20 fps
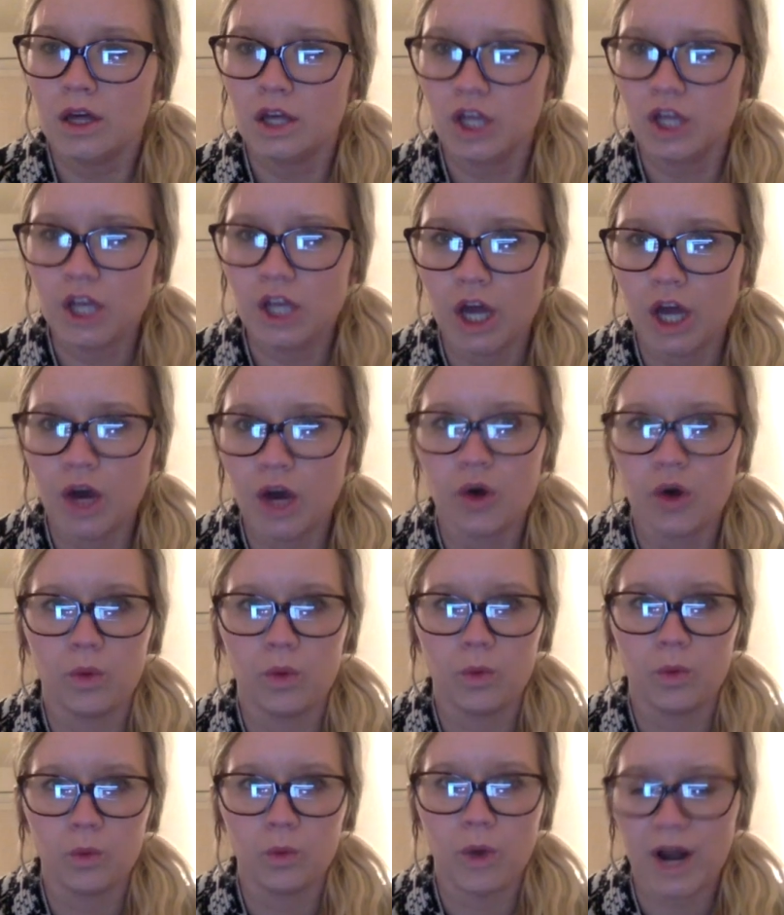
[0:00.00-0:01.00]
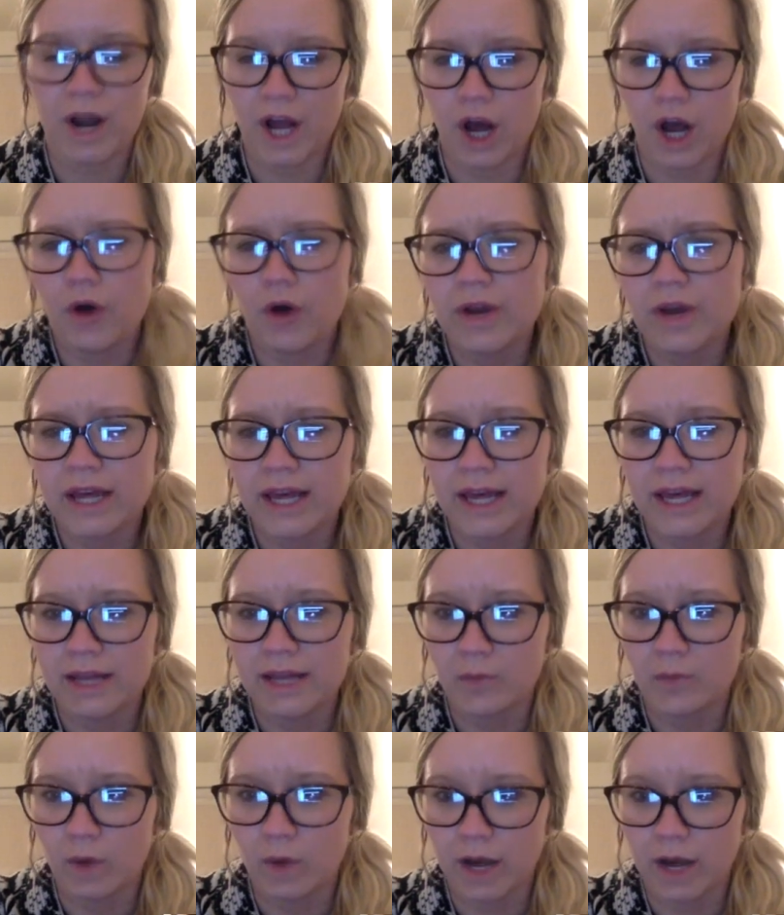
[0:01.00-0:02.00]
want to own it
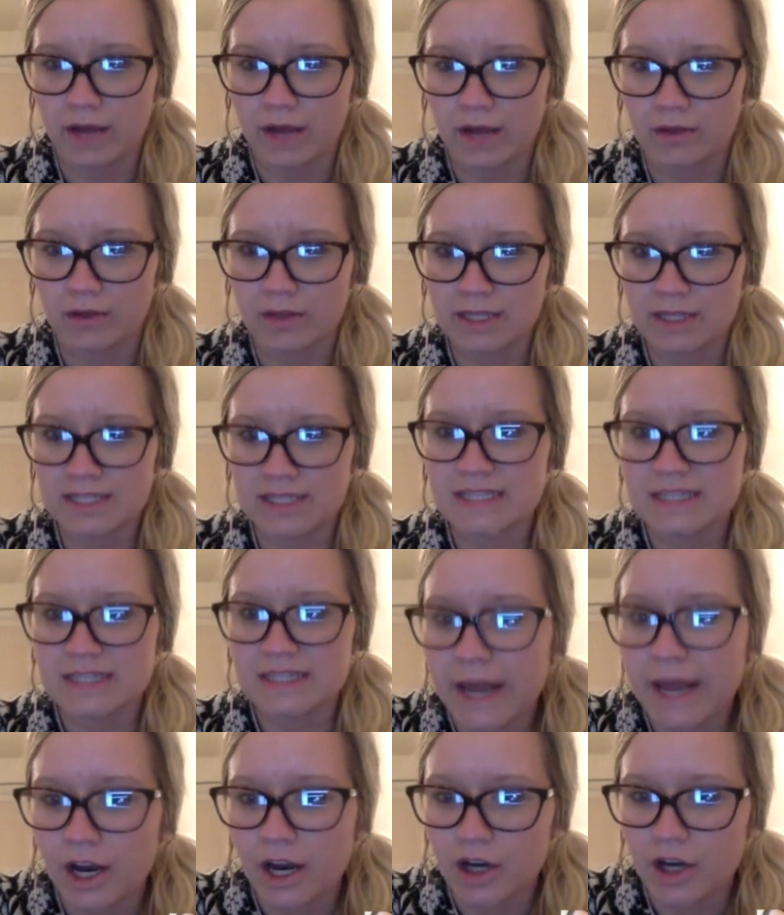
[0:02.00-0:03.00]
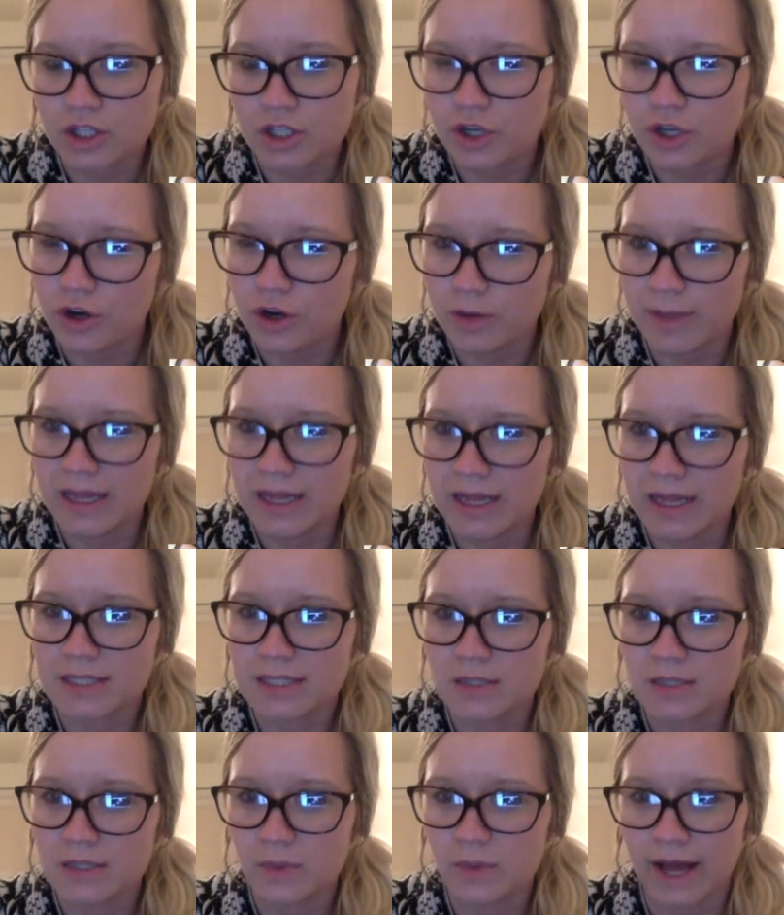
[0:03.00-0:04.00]
and this is theirs. You know what I mean?
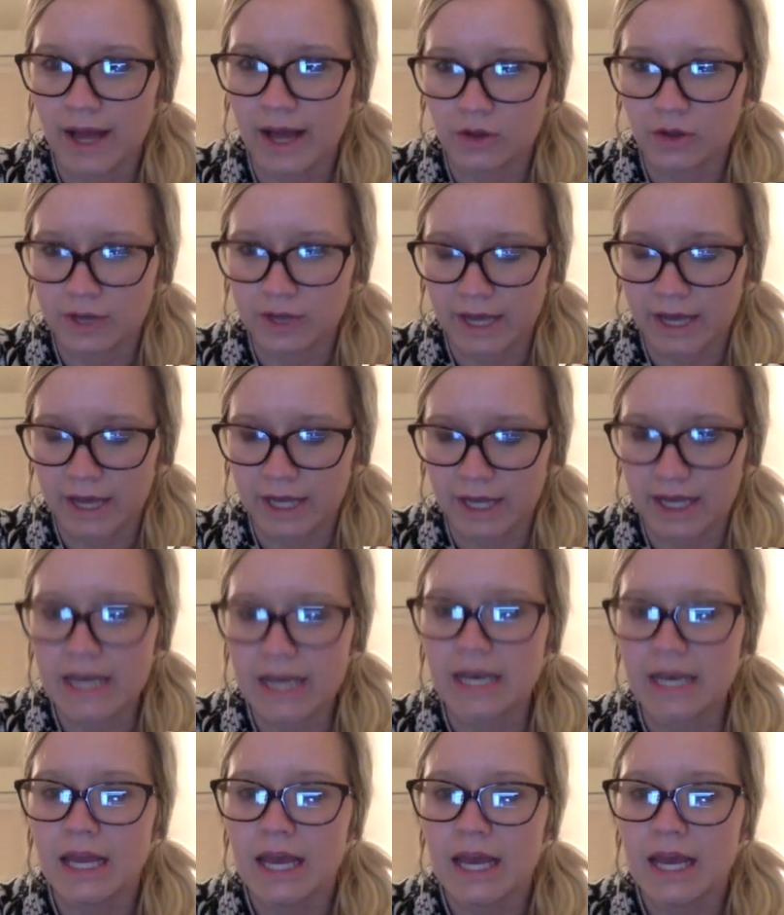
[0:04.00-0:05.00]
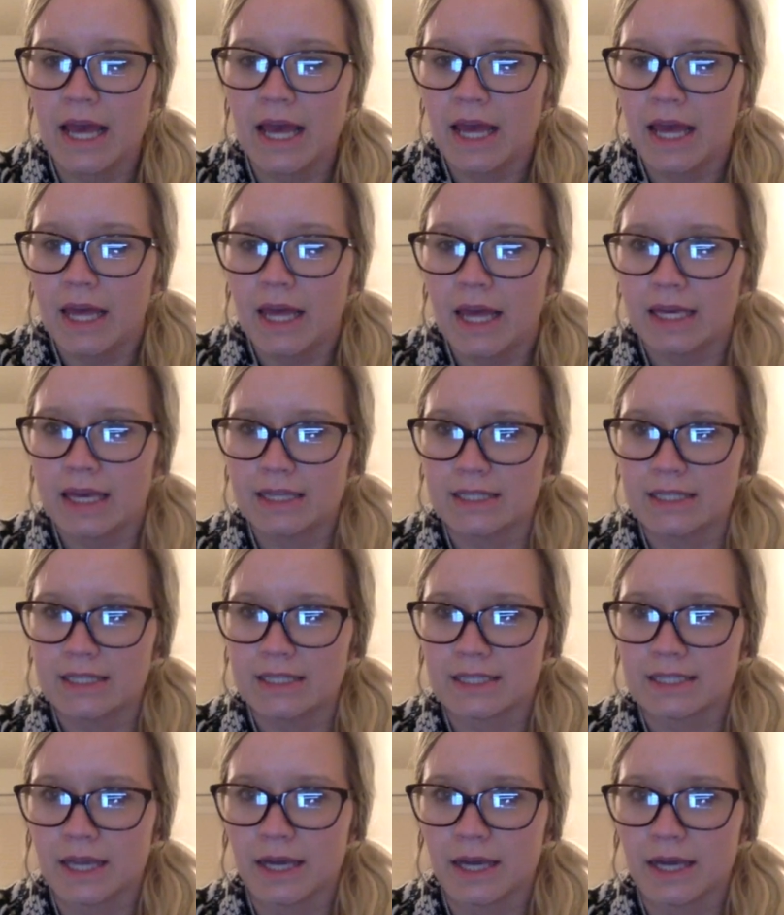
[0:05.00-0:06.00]
That's the way I look at it, and
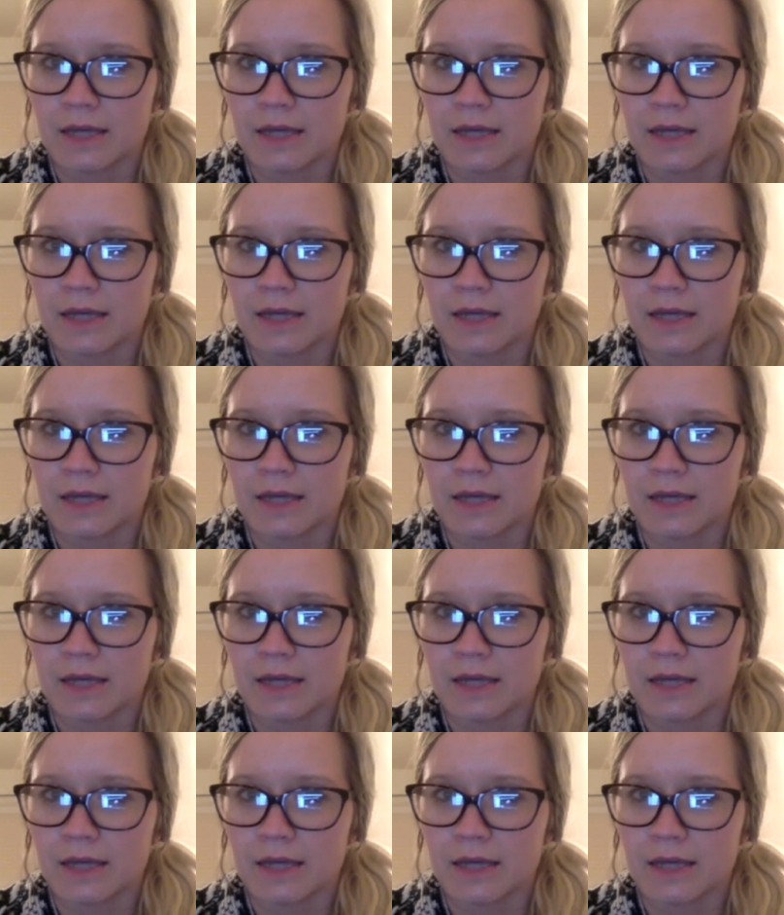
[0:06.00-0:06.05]
it's